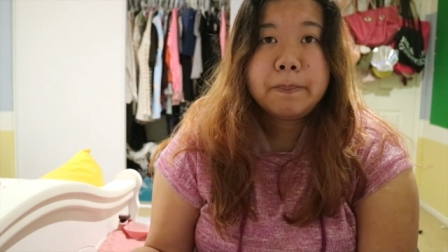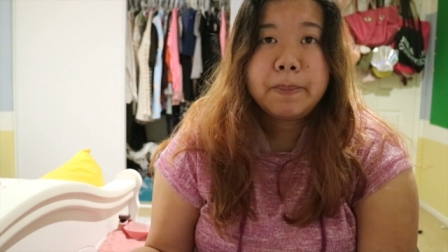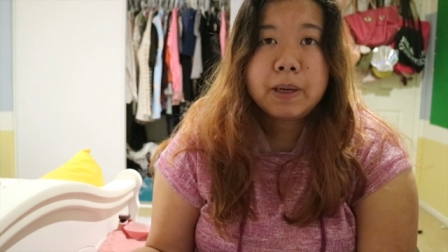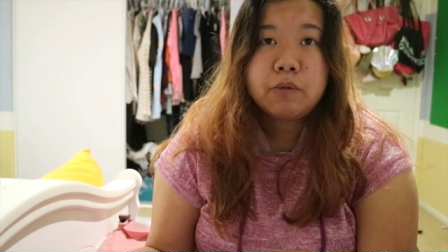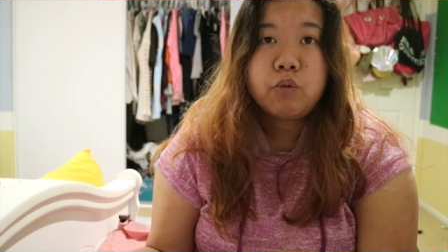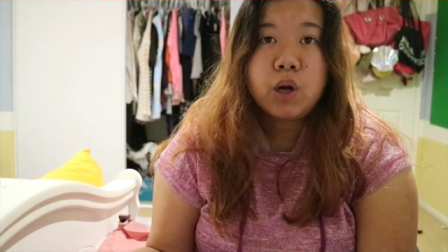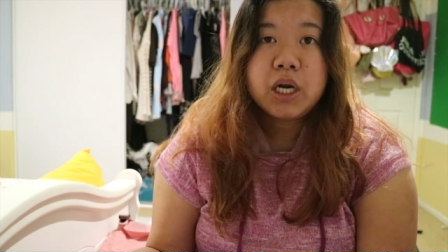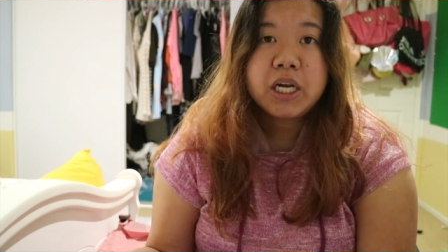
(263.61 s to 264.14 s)

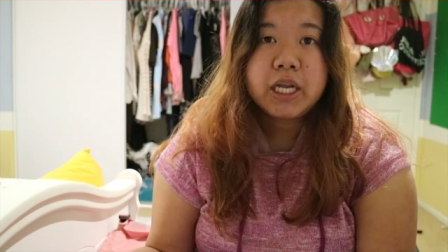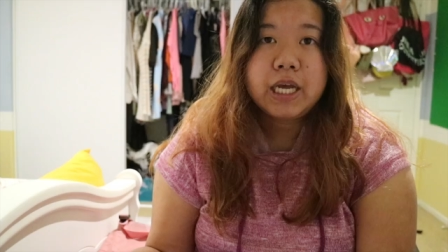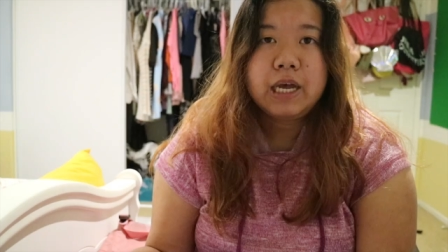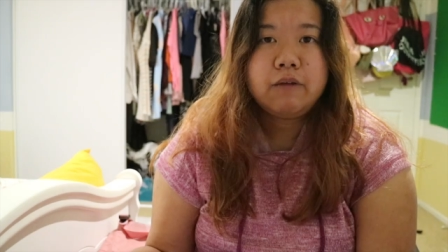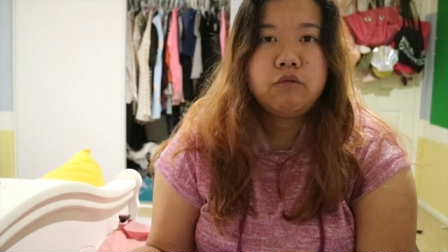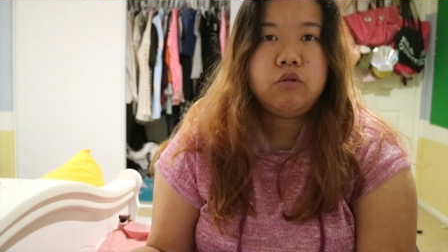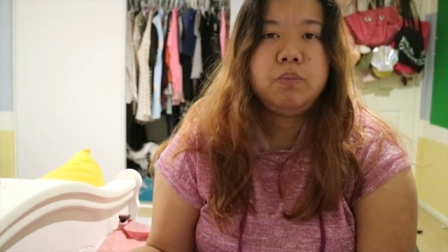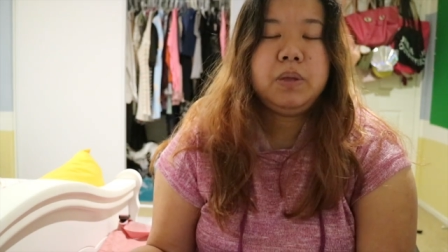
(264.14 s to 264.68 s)
but one day
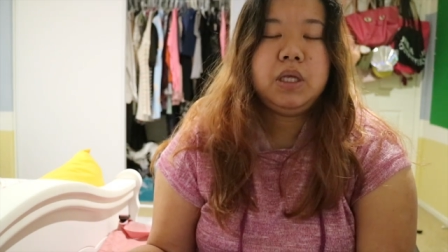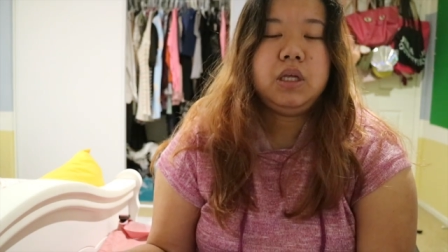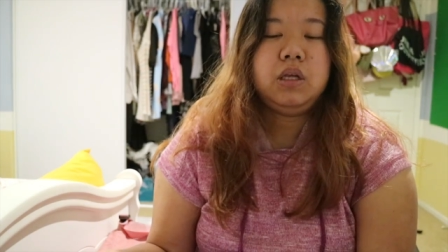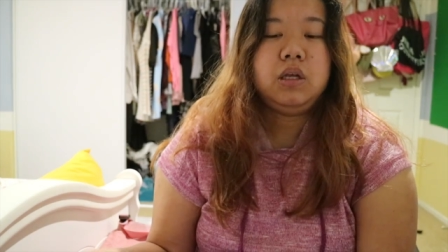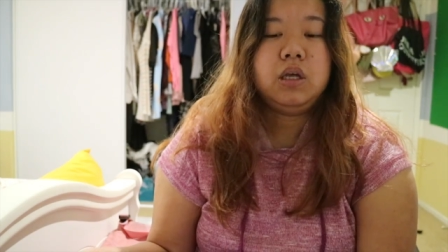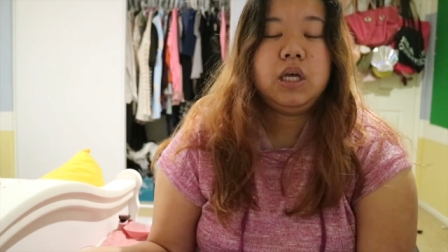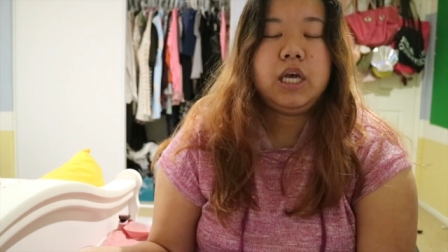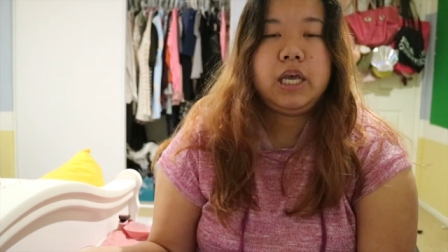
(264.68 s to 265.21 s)
I will be
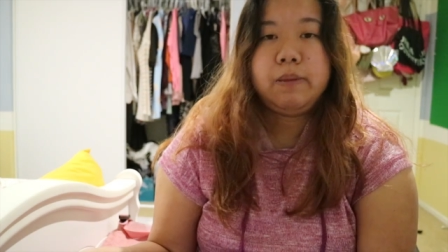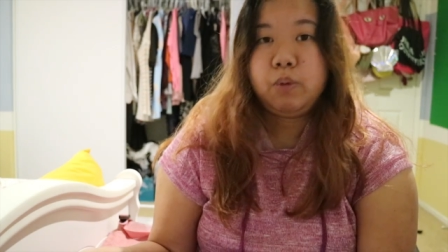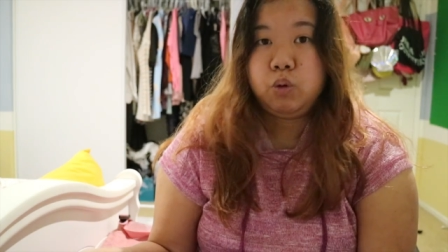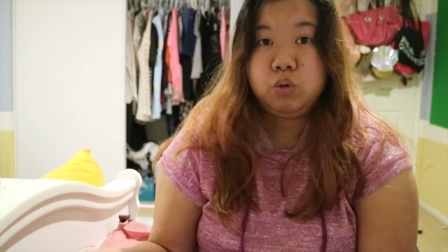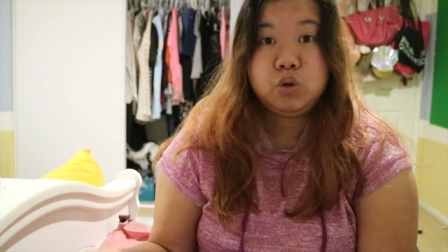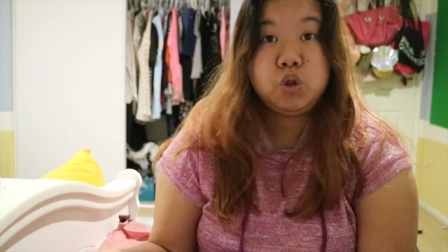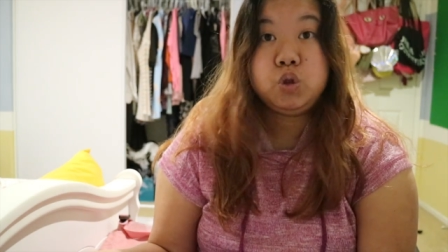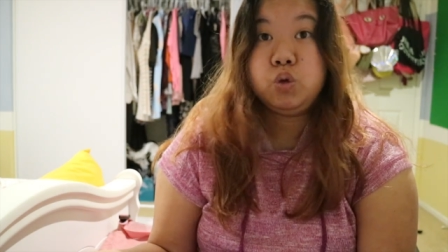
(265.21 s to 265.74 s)

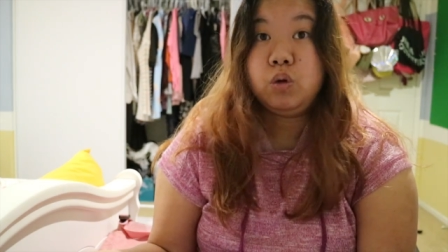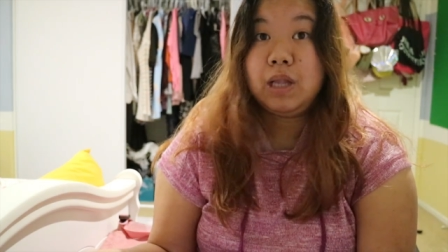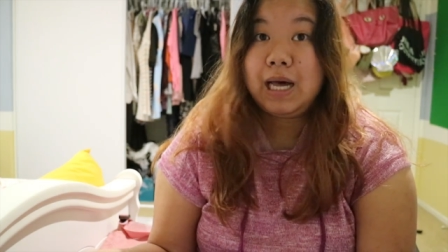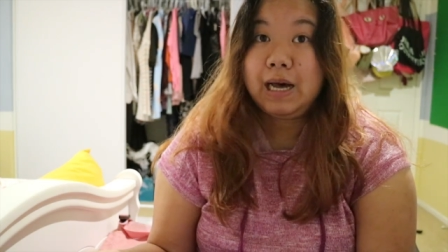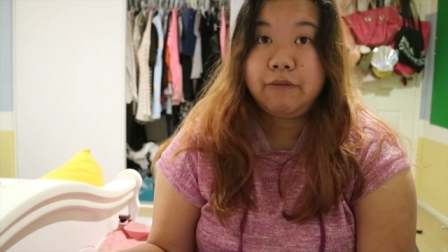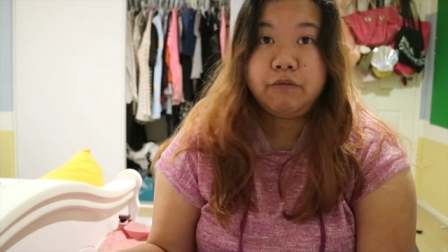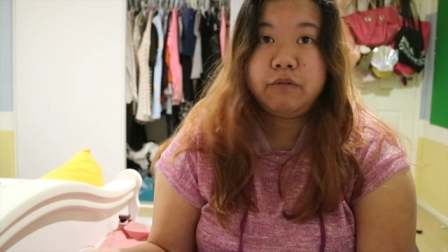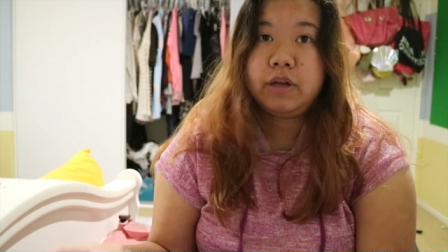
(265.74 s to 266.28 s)
able to
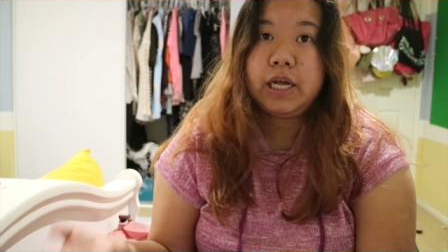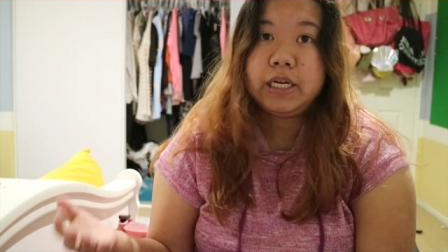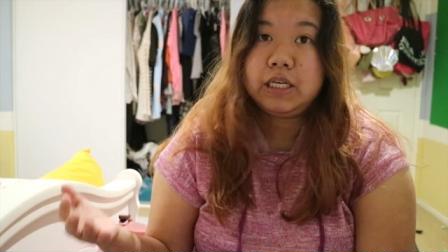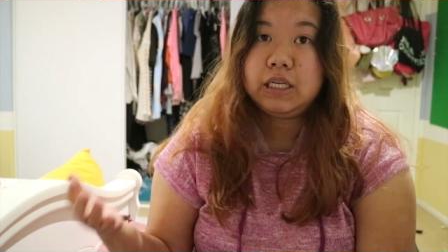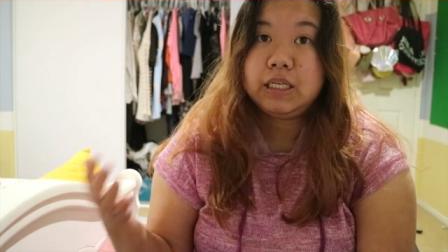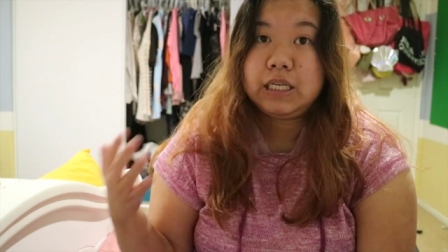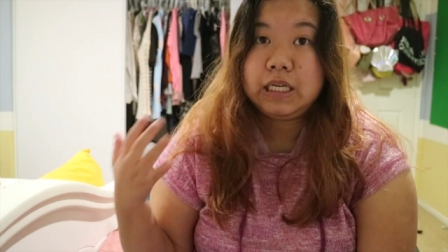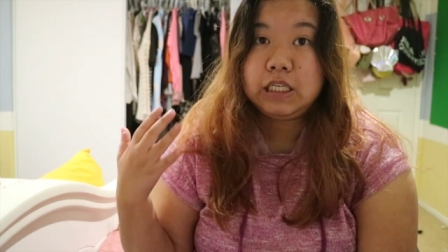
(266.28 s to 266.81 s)
laugh
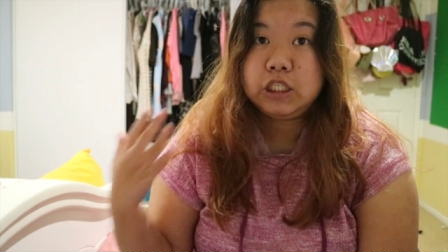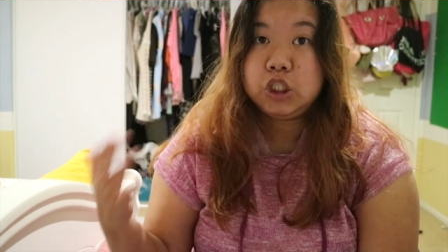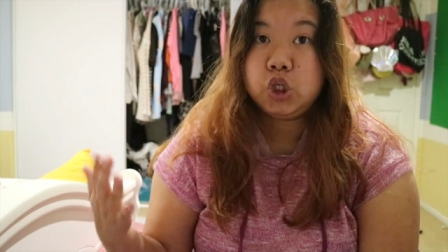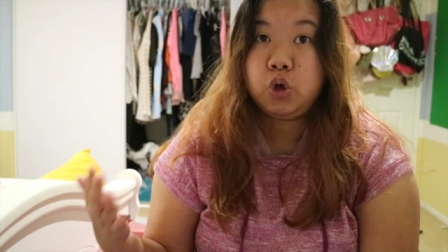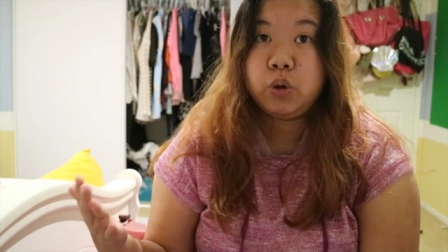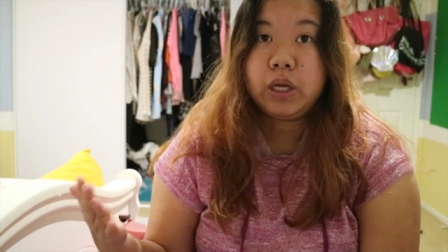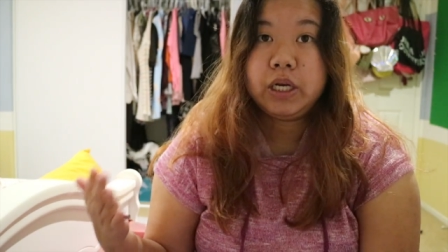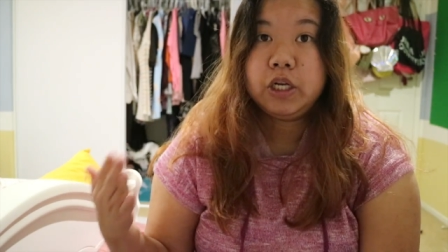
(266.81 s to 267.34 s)
at their
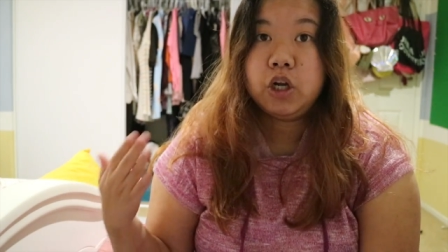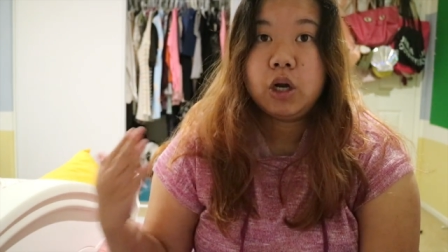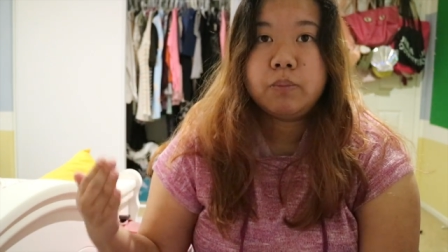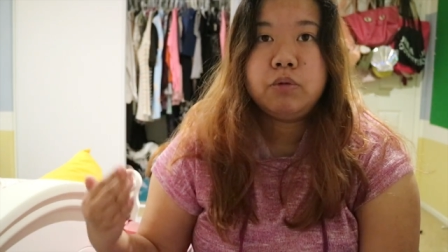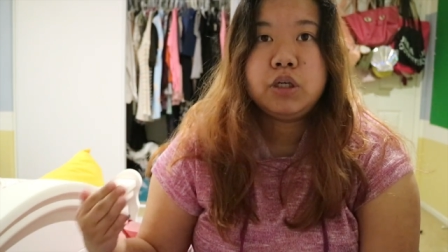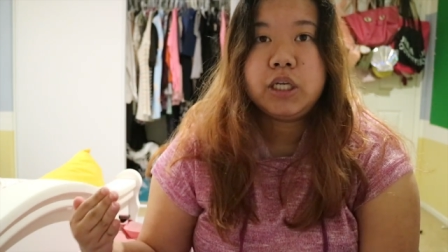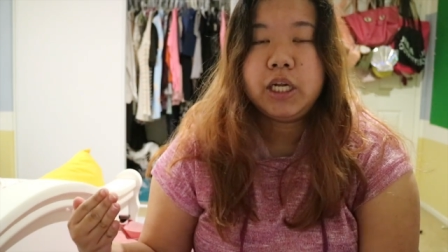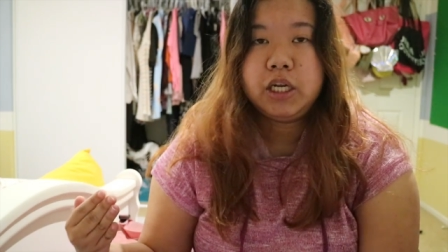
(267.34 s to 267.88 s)
joke and not
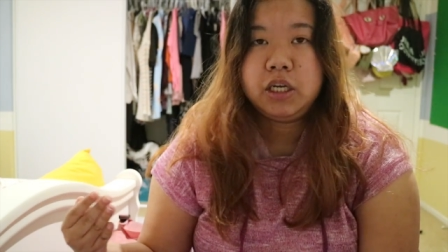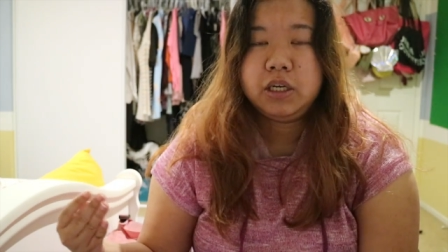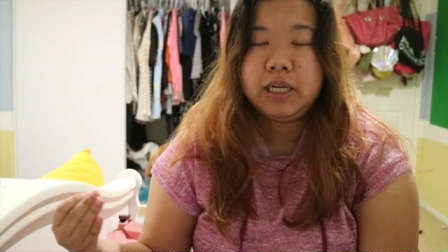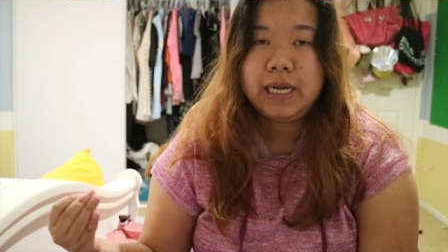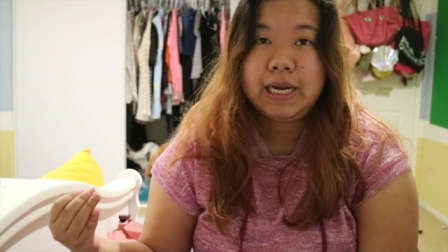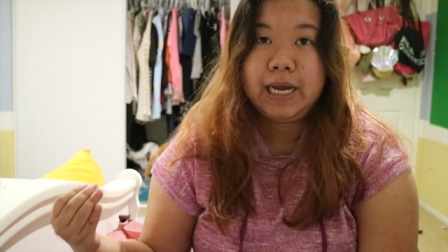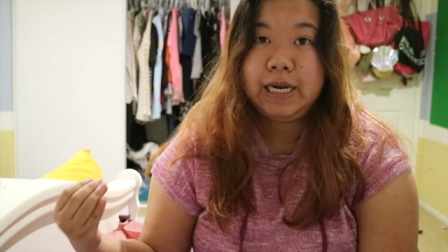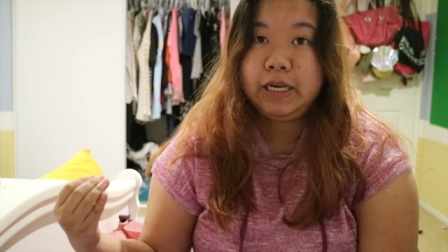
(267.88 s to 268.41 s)
pretending
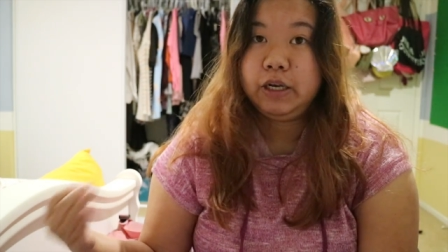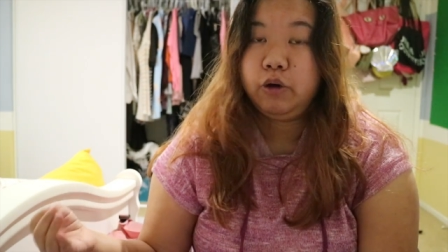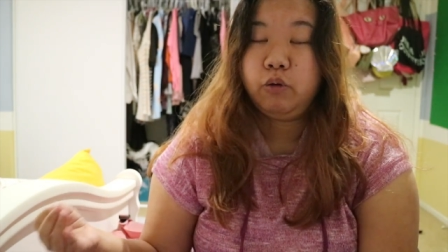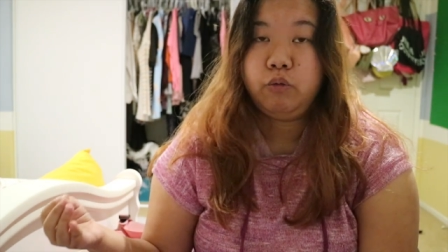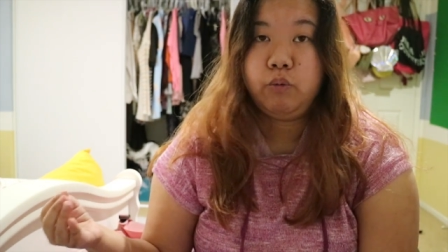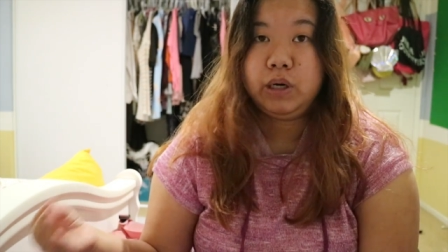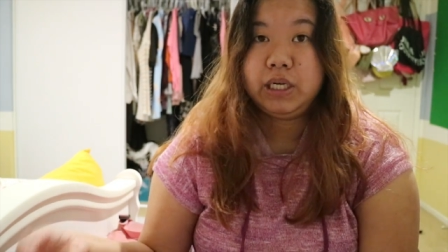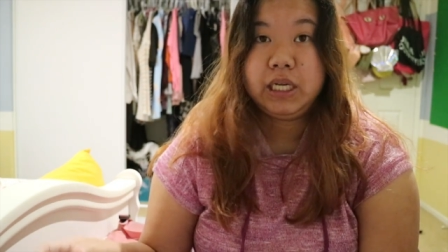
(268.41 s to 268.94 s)
that I know
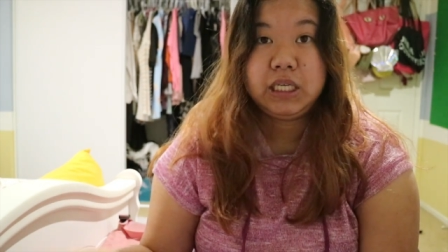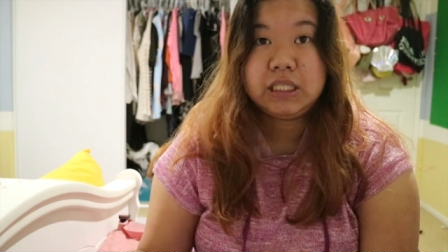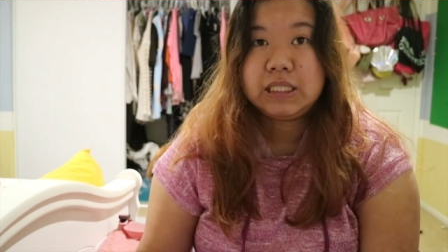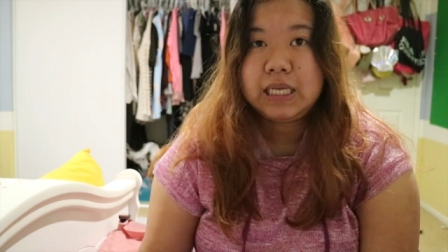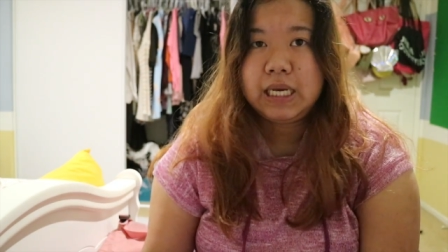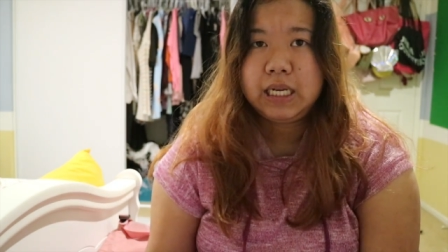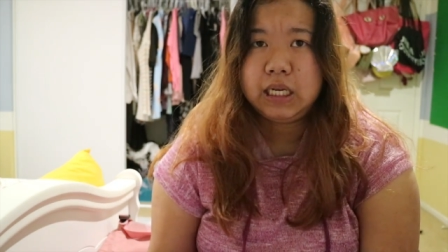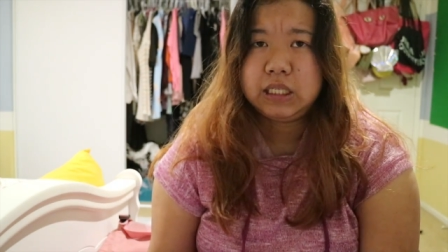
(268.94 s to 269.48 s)
what they
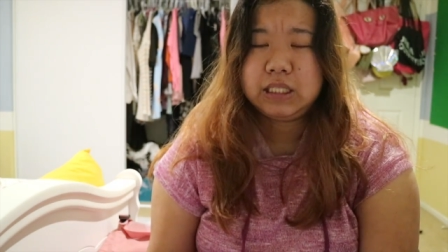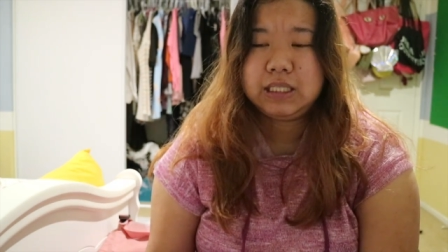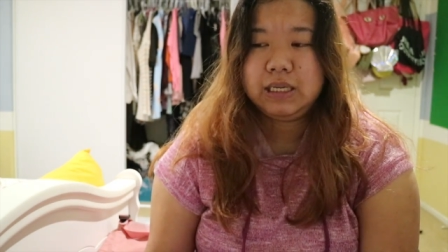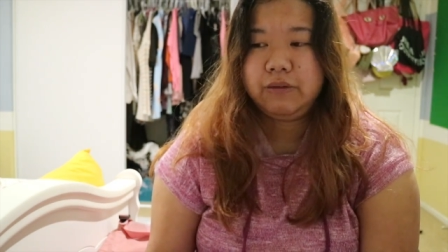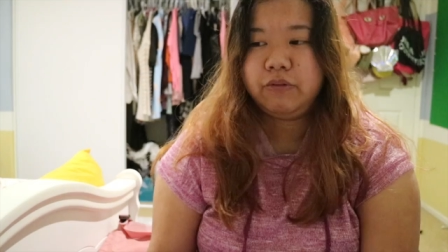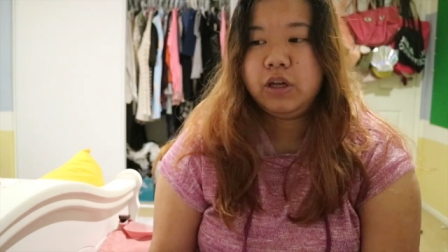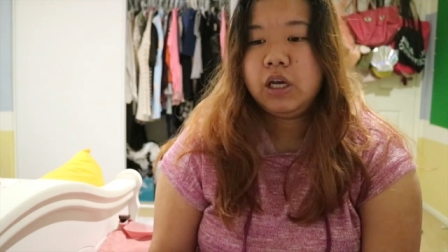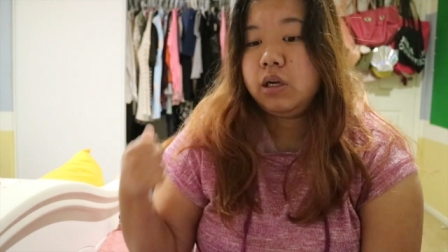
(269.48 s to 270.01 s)
say and
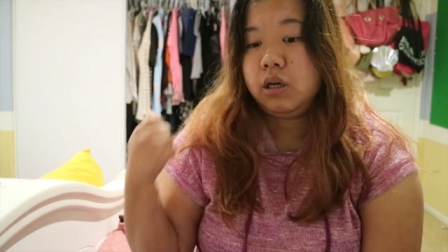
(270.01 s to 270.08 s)
stuff.